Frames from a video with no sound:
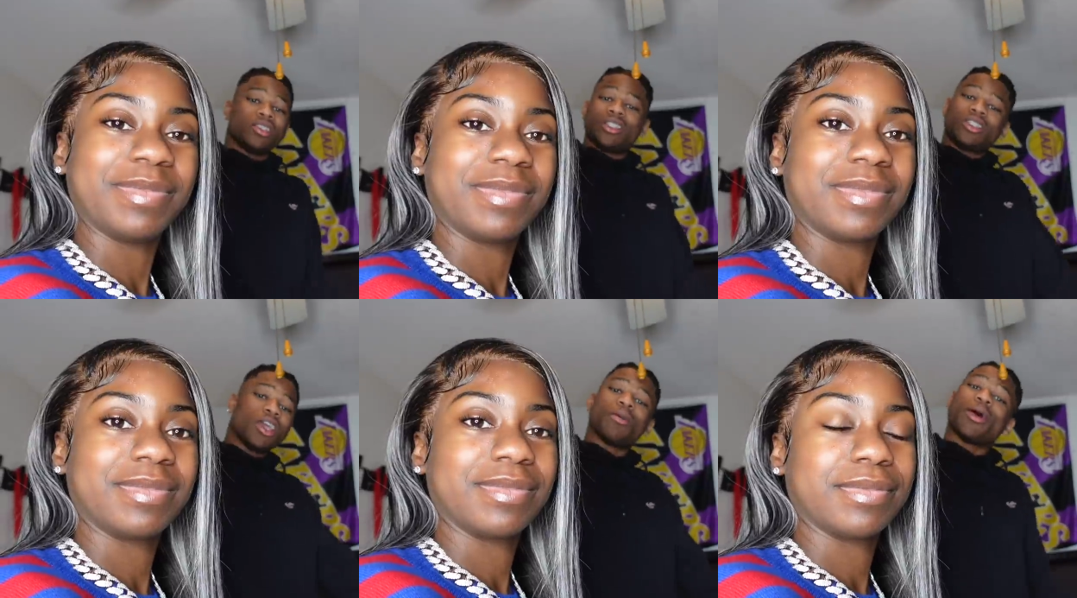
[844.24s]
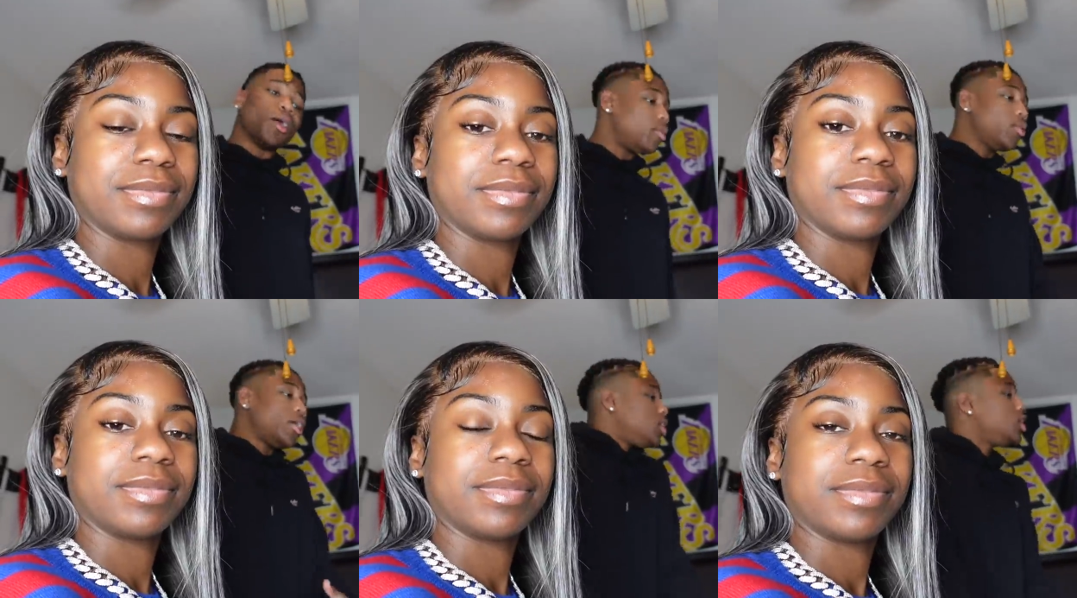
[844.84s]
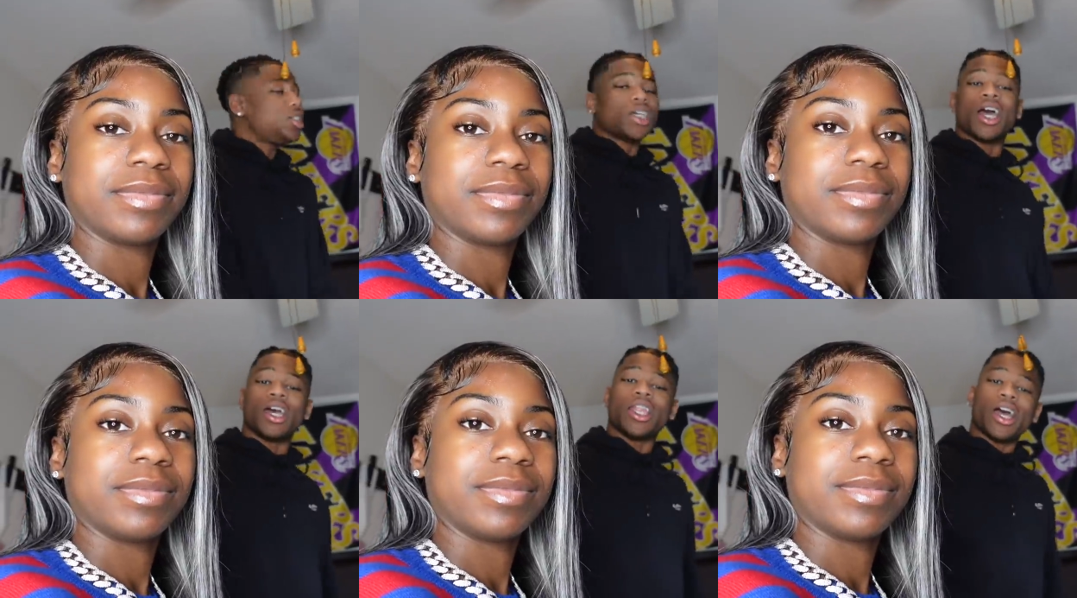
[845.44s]
Speaker 1: just think about it, bro. We had a good
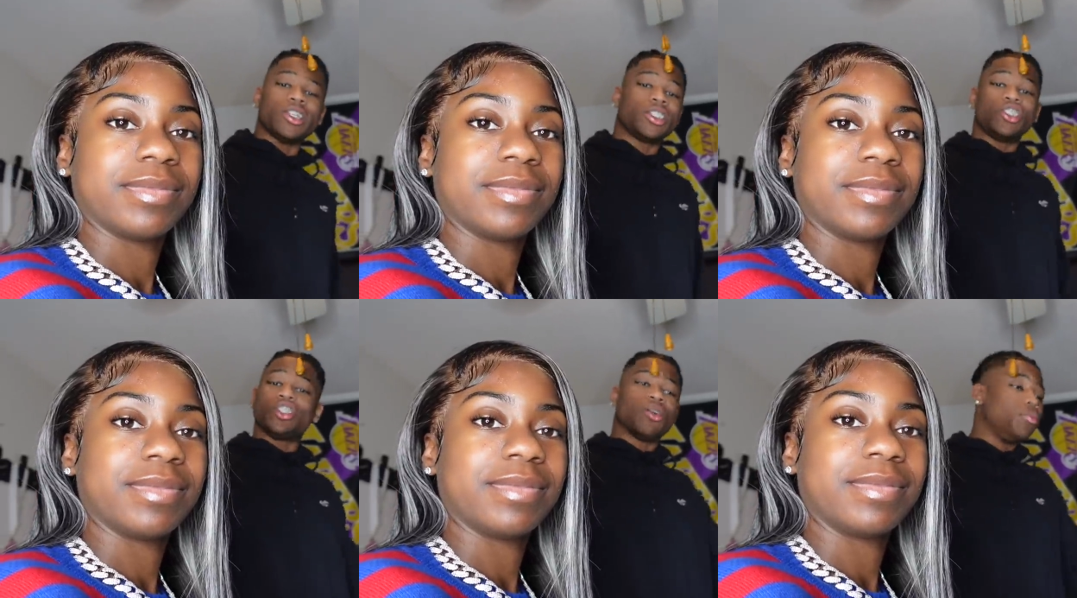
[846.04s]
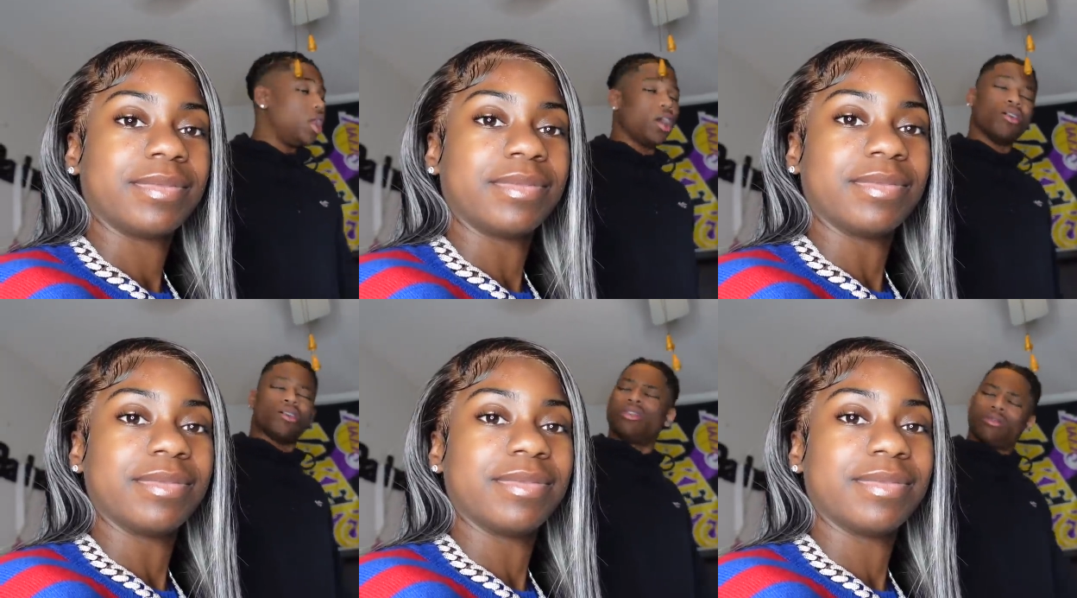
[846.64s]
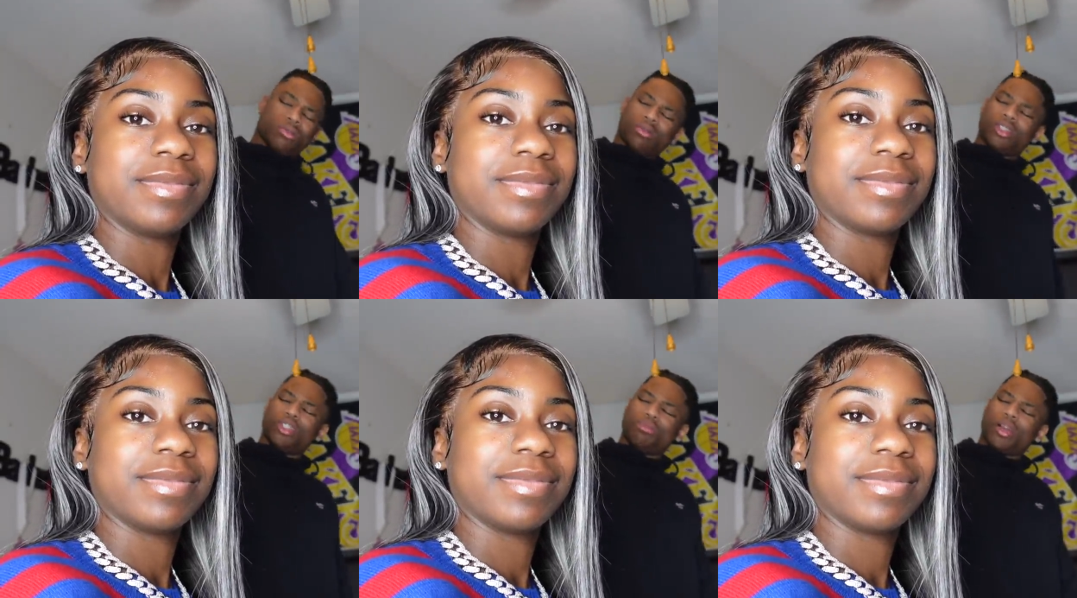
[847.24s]
time. Now she just gonna be like, uh,
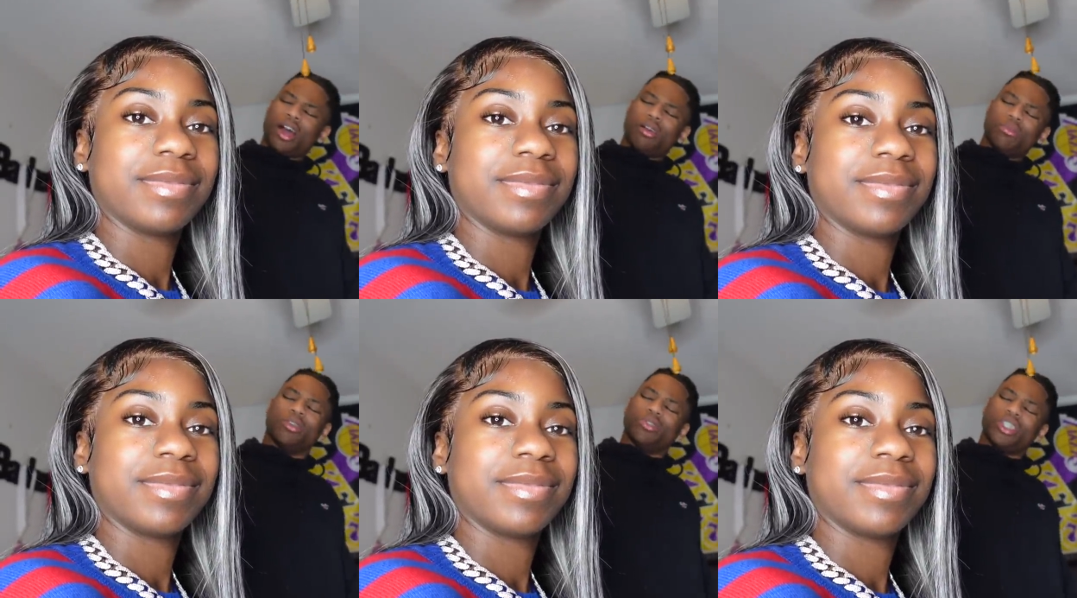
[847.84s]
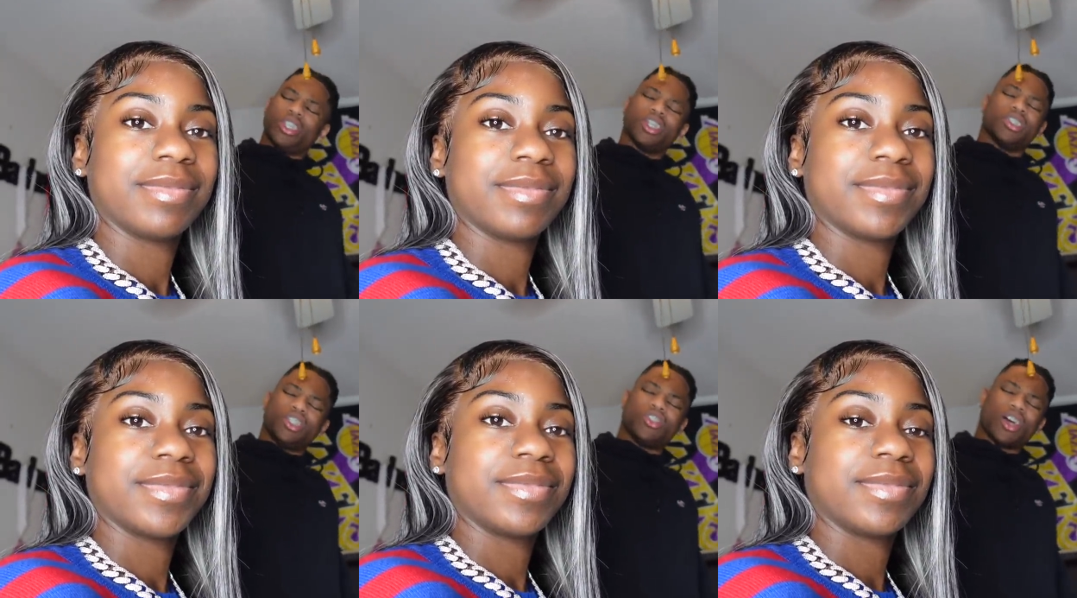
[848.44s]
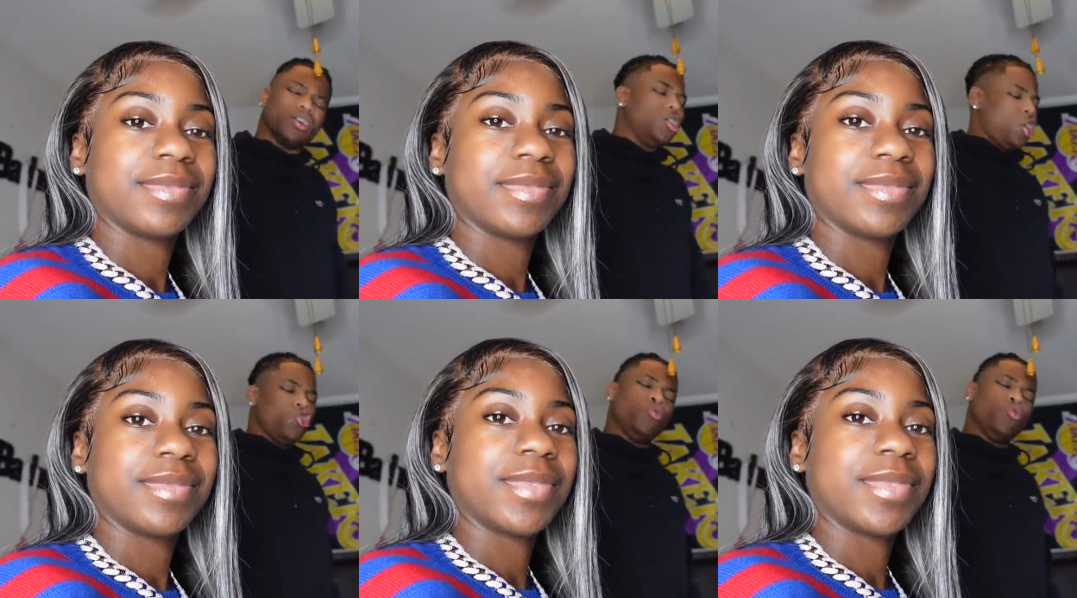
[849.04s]
"What's your problem, man. When she here, she trying to. You